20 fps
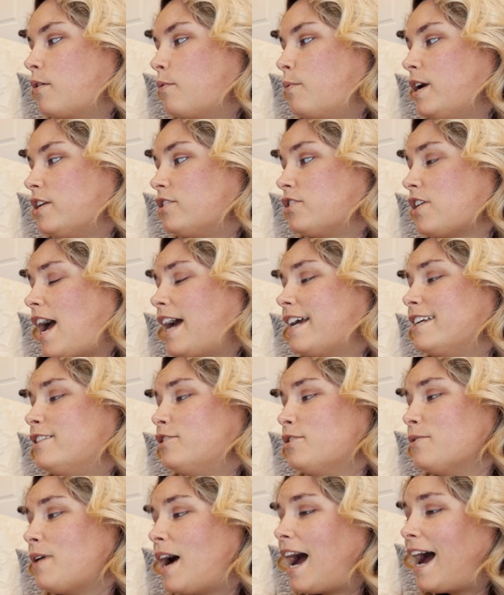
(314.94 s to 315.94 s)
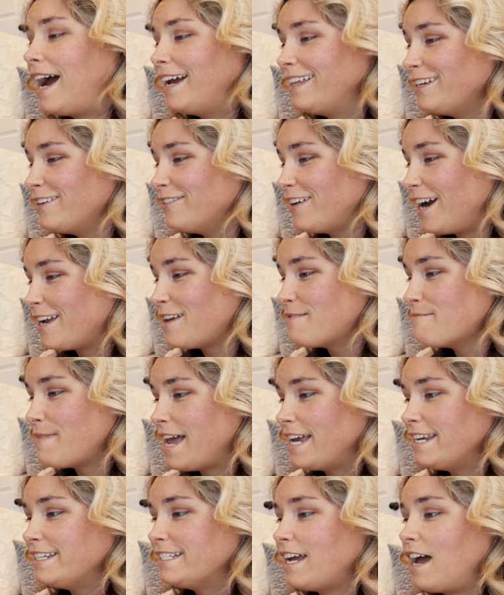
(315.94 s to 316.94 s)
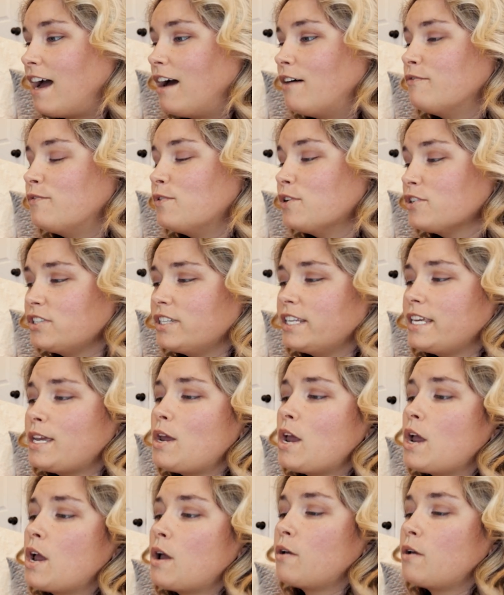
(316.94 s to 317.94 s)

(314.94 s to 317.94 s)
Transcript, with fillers: which I do highly recommend. Unfortunately,